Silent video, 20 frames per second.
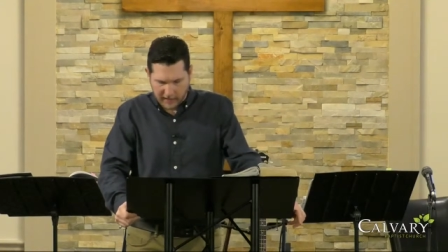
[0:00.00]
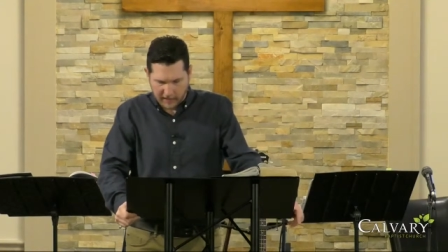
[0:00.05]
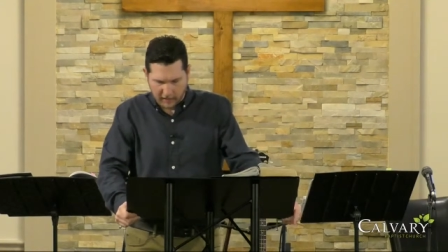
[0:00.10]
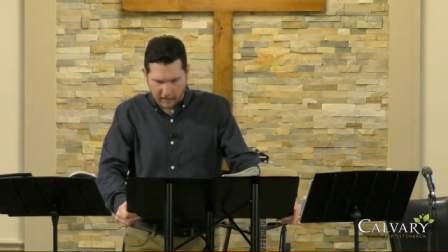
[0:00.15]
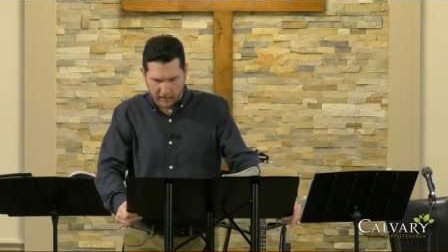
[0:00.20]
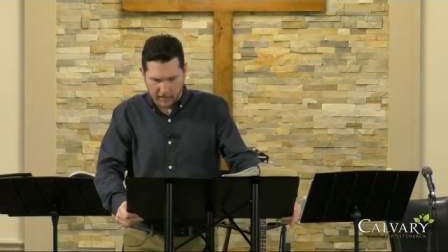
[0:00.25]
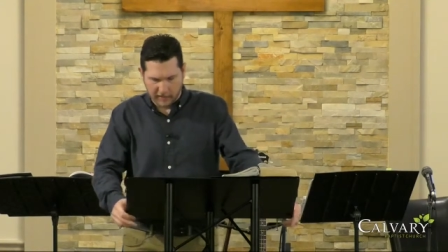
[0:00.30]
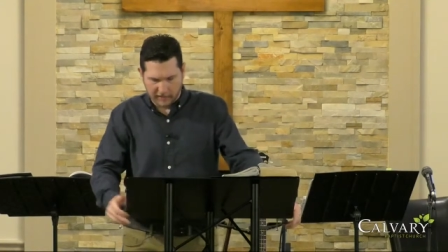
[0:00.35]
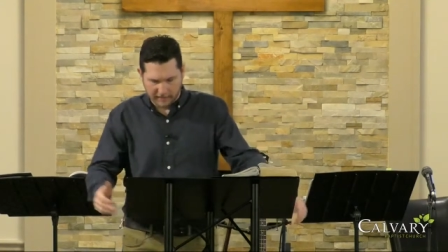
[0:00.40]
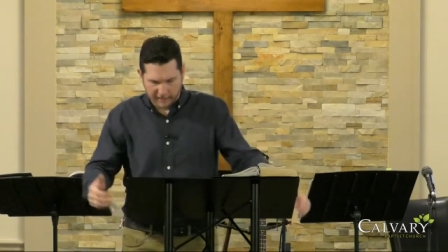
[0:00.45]

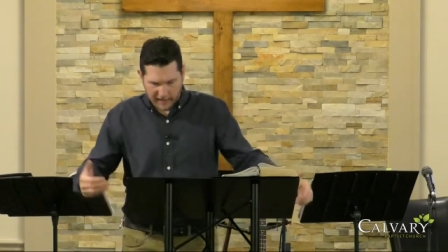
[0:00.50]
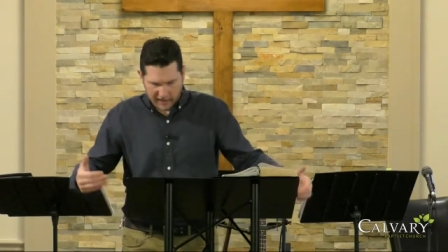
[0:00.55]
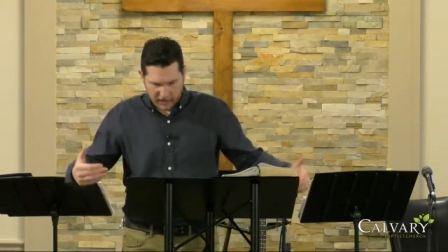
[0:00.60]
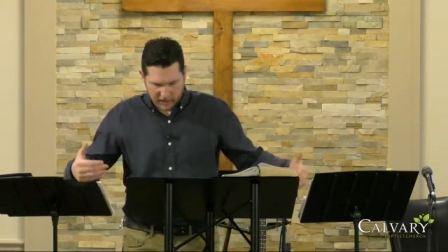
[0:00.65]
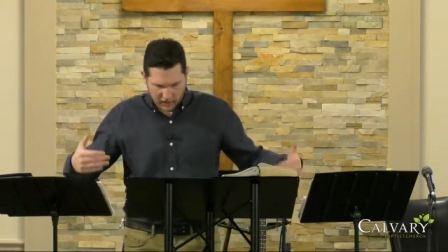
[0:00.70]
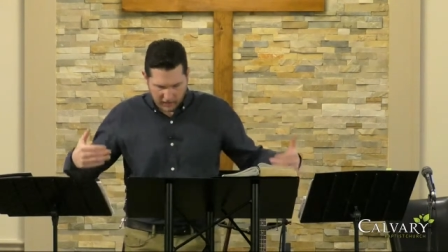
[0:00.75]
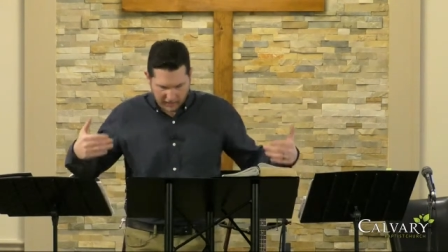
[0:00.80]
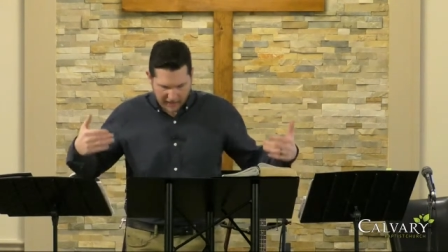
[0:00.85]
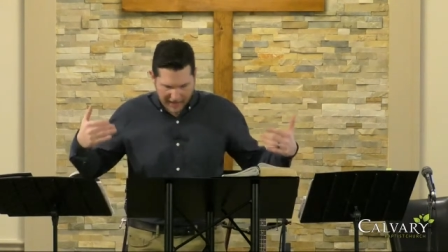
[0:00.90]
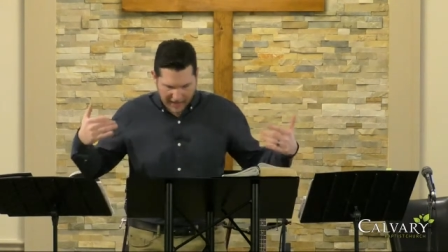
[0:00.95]
or a
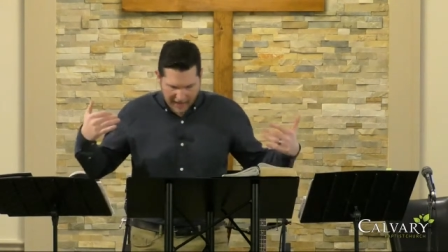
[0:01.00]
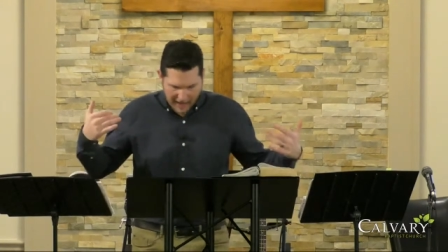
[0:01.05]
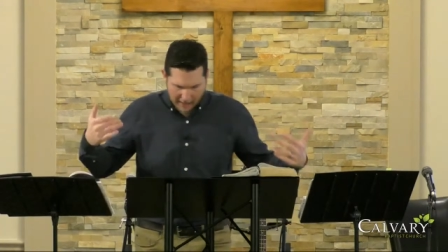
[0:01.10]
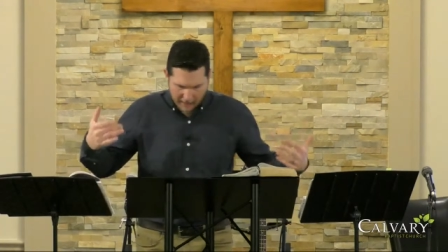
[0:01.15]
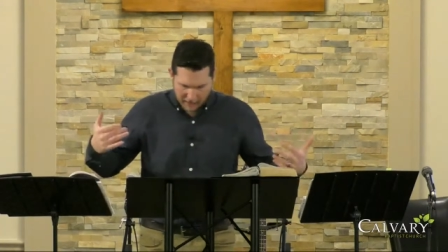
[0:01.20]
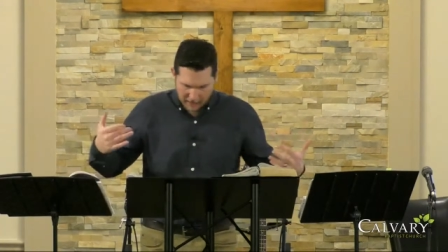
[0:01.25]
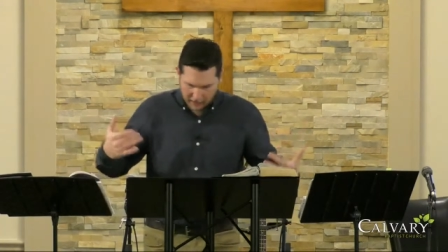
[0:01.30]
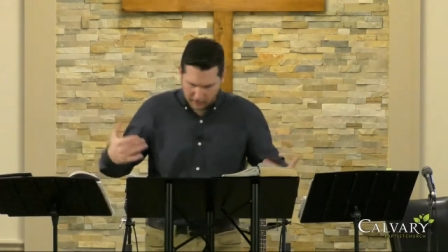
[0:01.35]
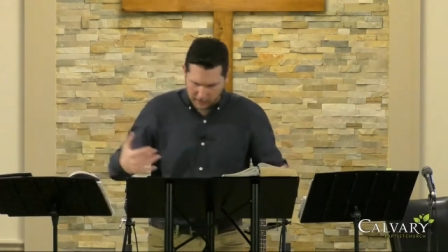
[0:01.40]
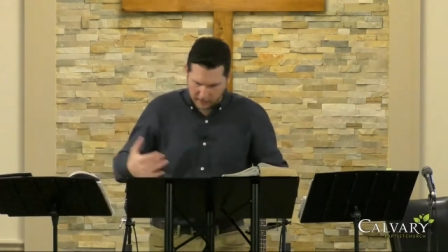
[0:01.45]
confession of
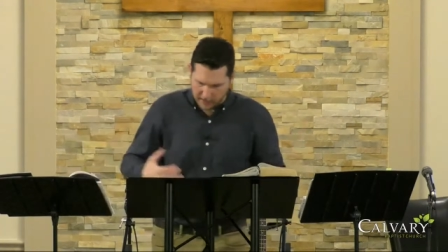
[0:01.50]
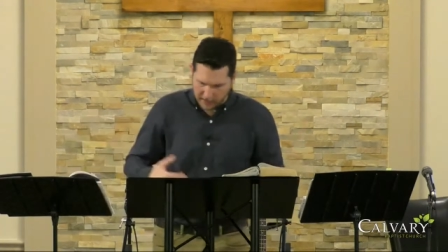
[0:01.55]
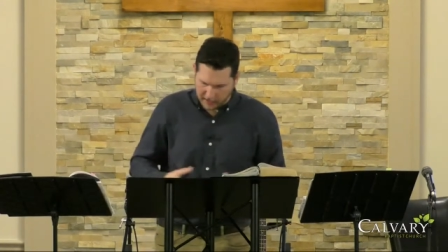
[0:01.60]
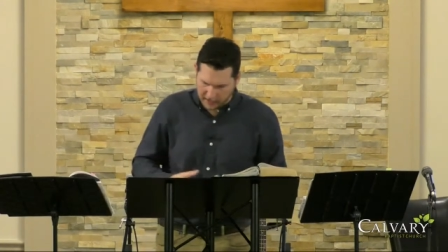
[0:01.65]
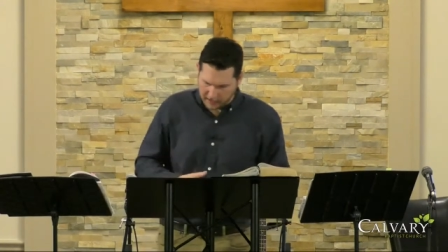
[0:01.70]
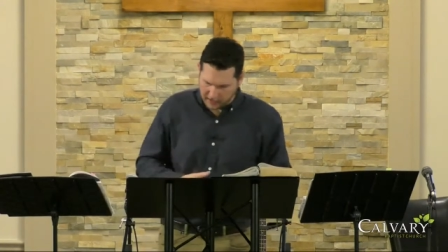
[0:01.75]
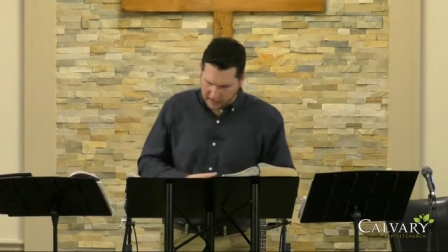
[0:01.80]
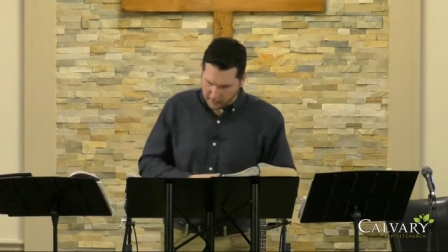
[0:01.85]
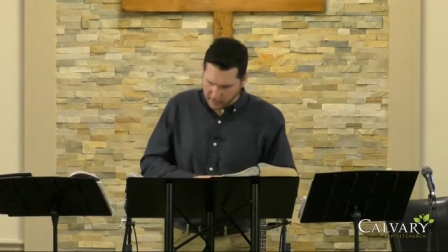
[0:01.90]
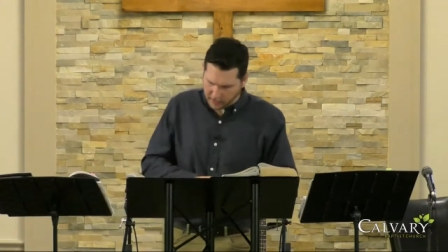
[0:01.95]
absolute
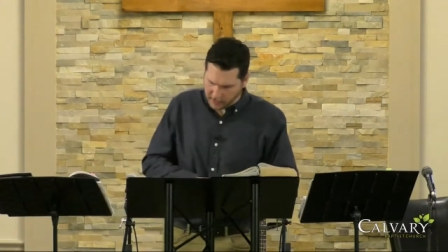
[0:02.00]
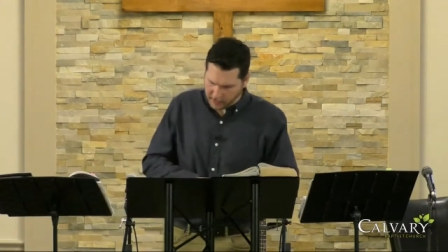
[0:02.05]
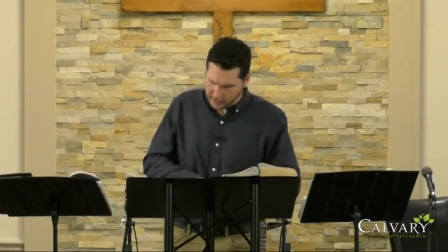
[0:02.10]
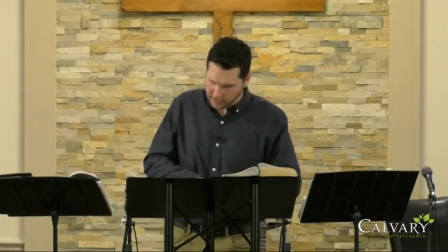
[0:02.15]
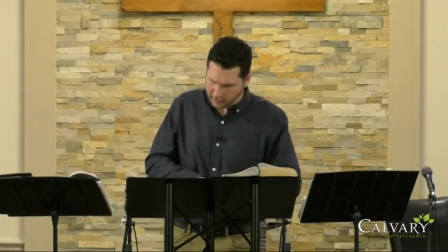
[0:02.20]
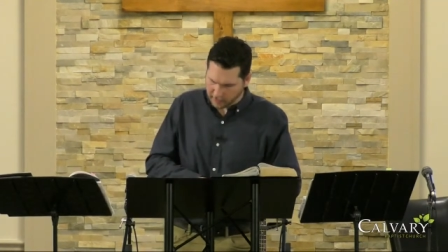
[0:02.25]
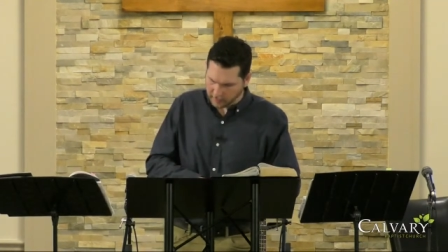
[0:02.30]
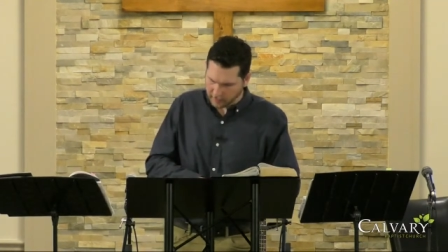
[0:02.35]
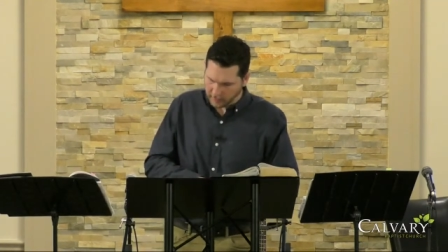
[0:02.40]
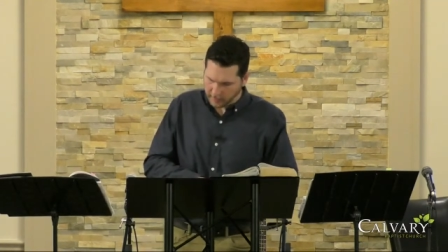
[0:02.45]
dependence upon
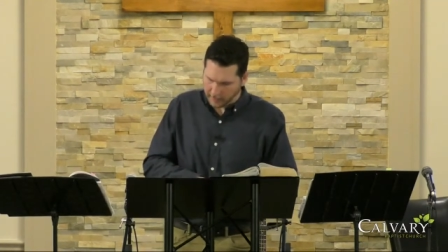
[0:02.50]
him.